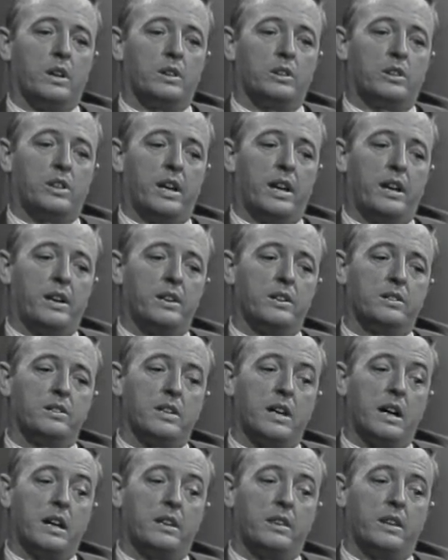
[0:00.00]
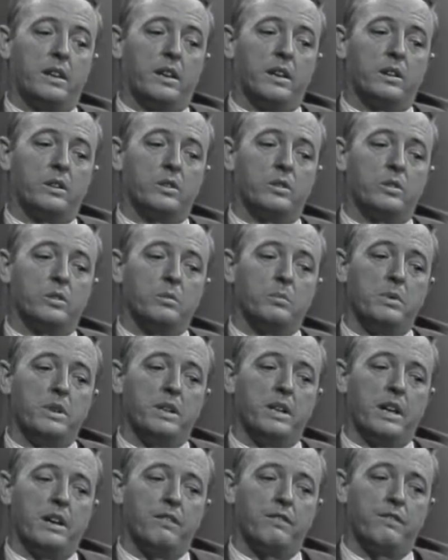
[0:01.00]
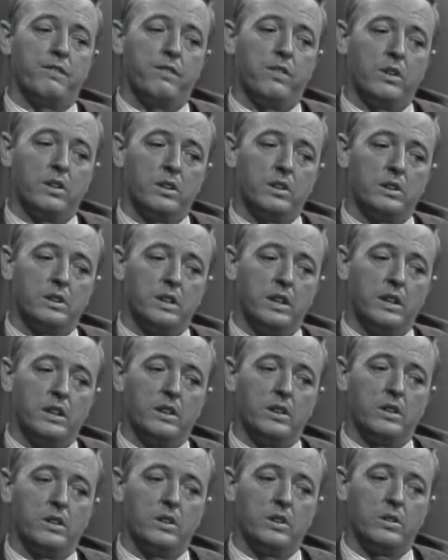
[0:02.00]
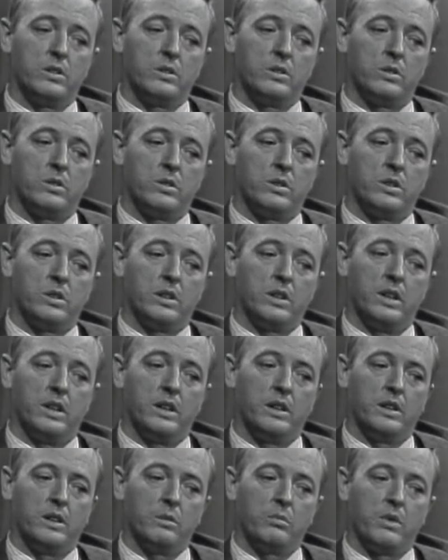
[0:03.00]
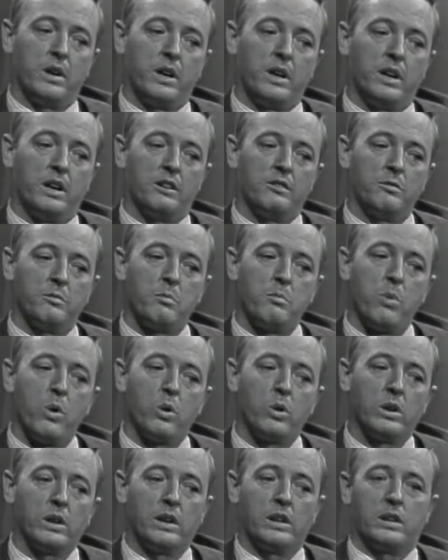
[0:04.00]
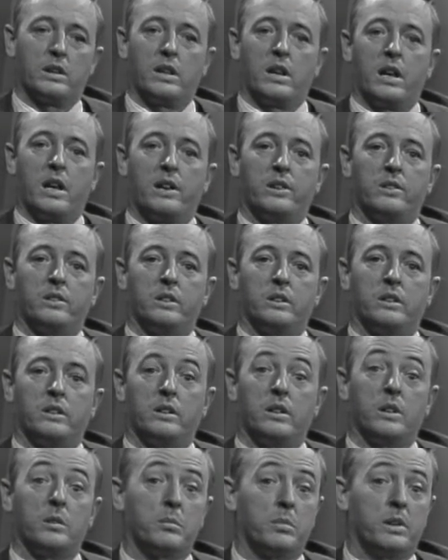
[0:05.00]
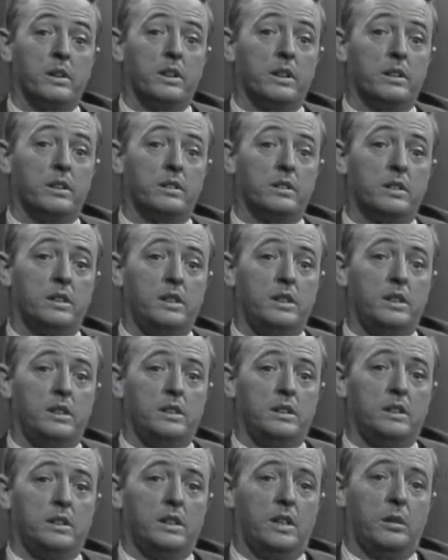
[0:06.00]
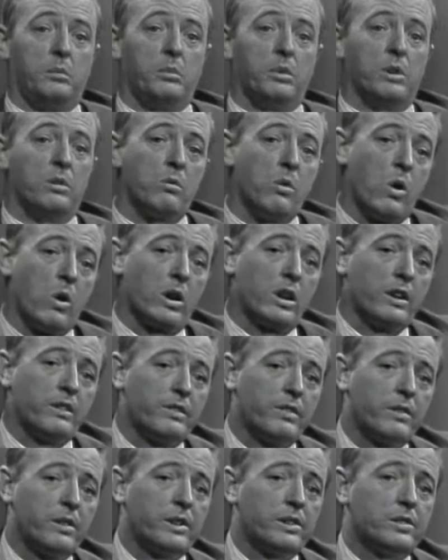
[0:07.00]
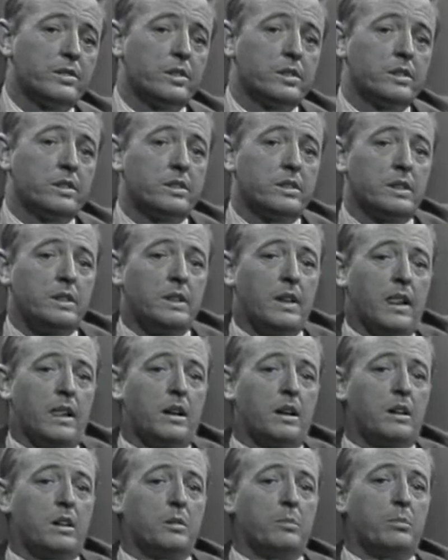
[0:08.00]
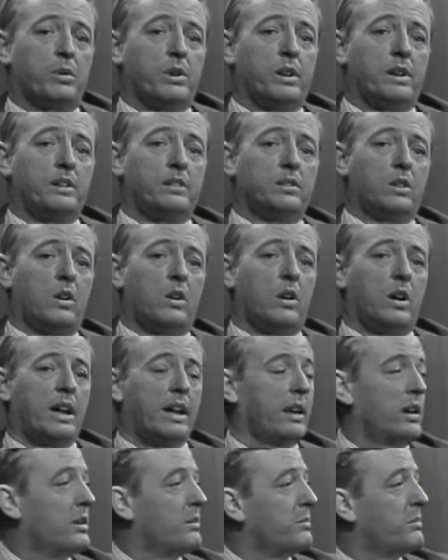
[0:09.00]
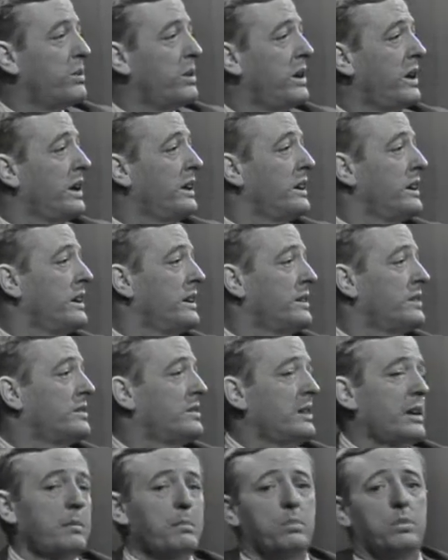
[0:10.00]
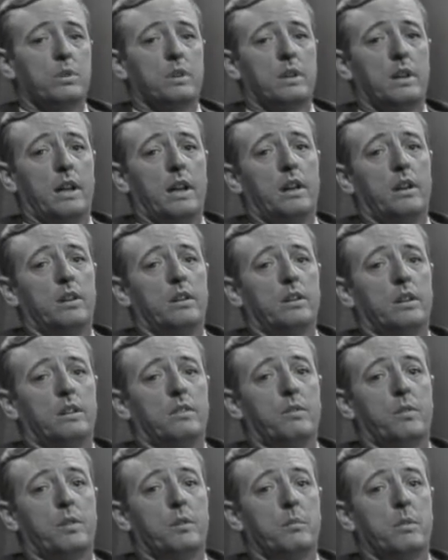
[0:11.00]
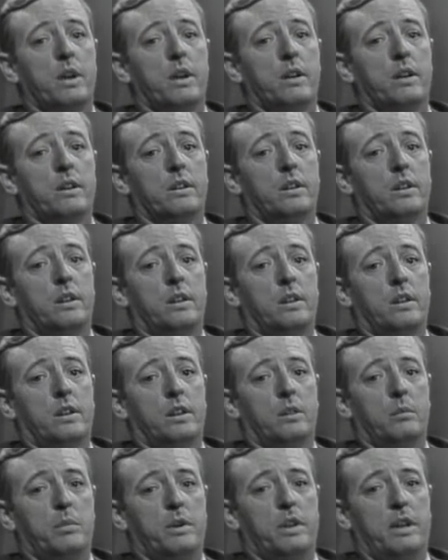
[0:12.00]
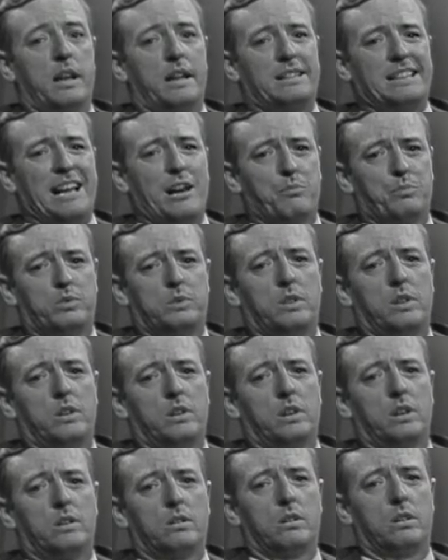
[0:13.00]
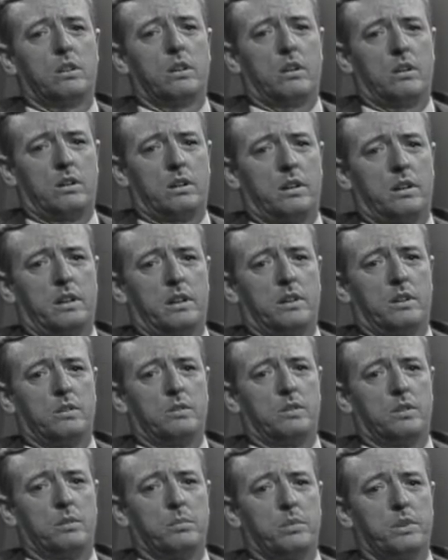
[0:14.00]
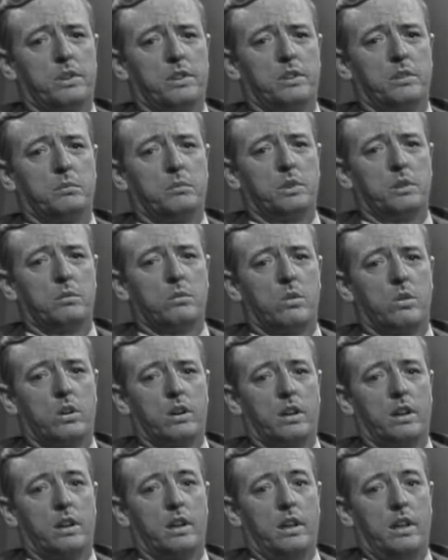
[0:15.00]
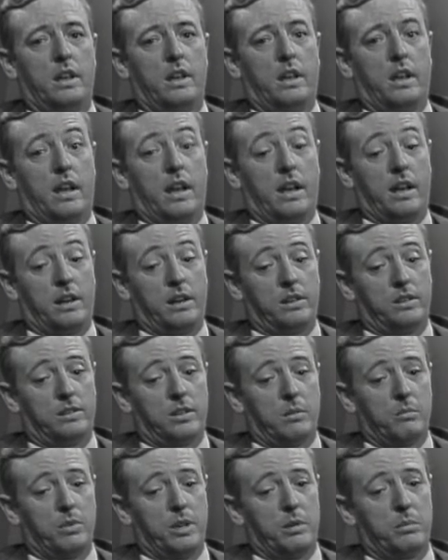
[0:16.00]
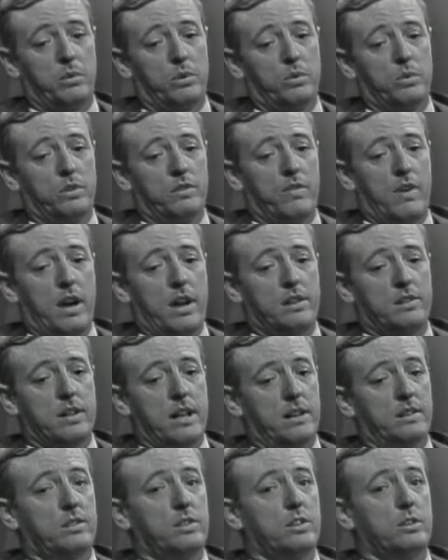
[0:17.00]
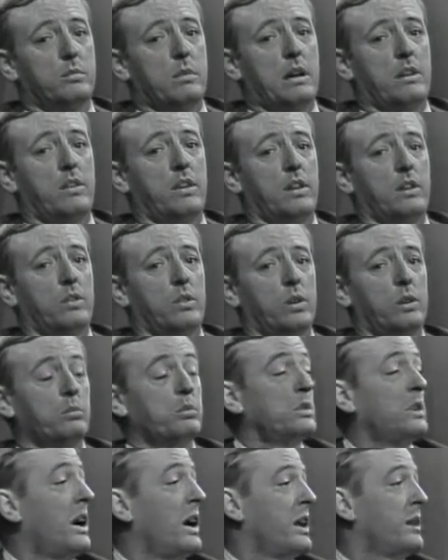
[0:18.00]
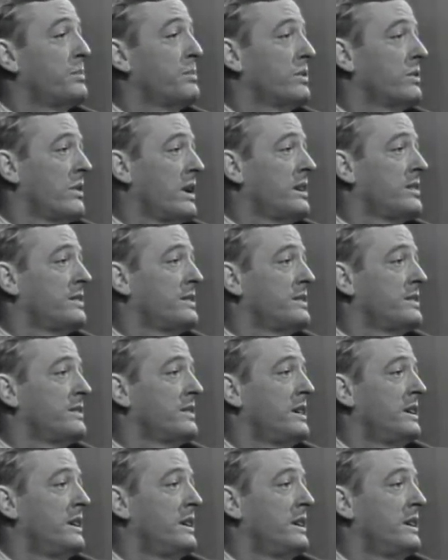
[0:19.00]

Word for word: tends, I think, to be a foot in the door in the way of politicalizing the police. In Milwaukee, for instance, uh, the police are a completely separate entity from the mayor. The mayor has absolutely no authority over the police in Milwaukee, and some people who devised that system out there thought it was highly progressive.